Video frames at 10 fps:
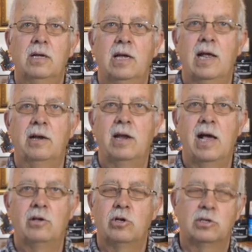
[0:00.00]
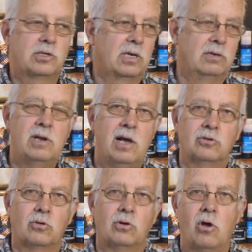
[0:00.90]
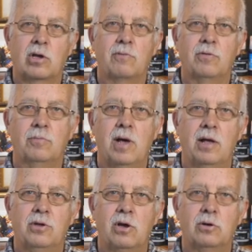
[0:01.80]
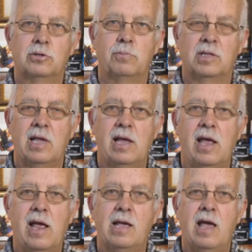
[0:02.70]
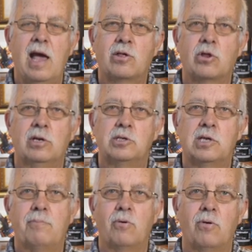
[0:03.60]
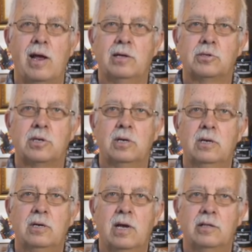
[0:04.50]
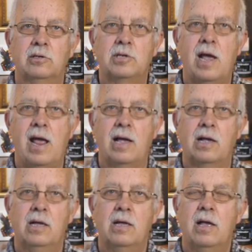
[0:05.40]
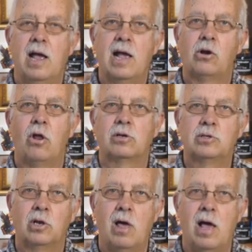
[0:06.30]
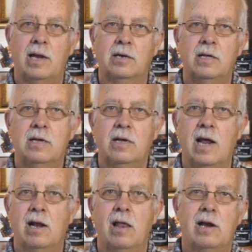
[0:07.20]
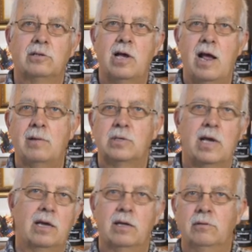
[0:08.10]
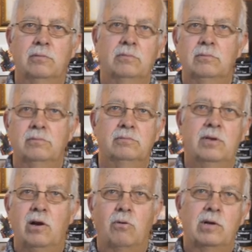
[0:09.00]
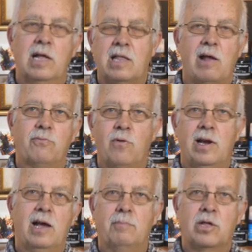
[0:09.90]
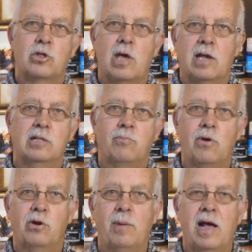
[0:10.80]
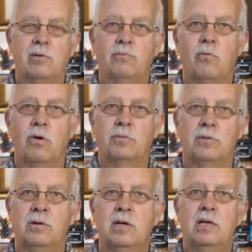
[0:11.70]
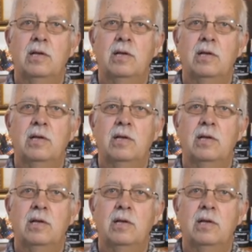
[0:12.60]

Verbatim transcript: And not just the nozzle clogging from non-use, but the ink actually separates in the tank and clogs the line. And a lot of times they can, you know, get that freed up by shaking the printer back and forth and